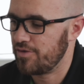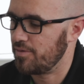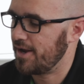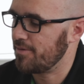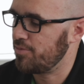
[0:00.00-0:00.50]
through
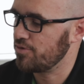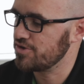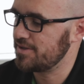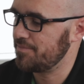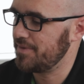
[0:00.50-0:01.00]
an airport
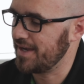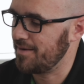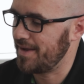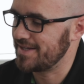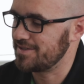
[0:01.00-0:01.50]
or something.
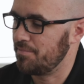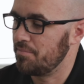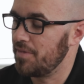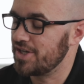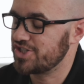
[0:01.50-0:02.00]
It makes it
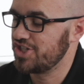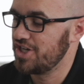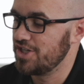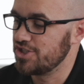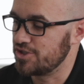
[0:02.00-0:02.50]
much
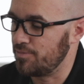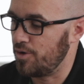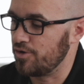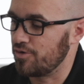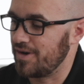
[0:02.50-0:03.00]

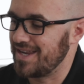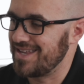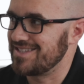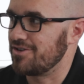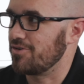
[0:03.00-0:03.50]
smaller and
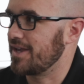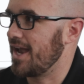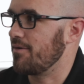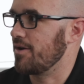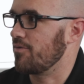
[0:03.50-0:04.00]
easier to
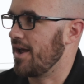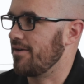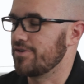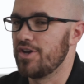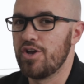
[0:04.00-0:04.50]
carry
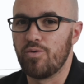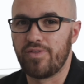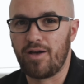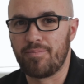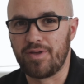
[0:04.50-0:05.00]
around
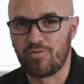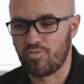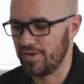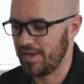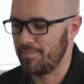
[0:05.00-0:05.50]
without
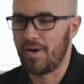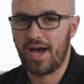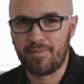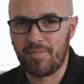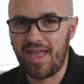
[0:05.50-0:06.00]
being really
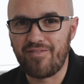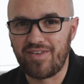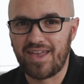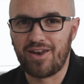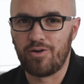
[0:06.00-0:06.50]
bottom
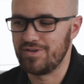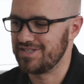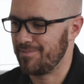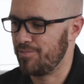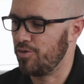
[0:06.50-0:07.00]
heavy and
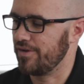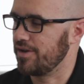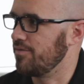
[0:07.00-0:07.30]
always like pulling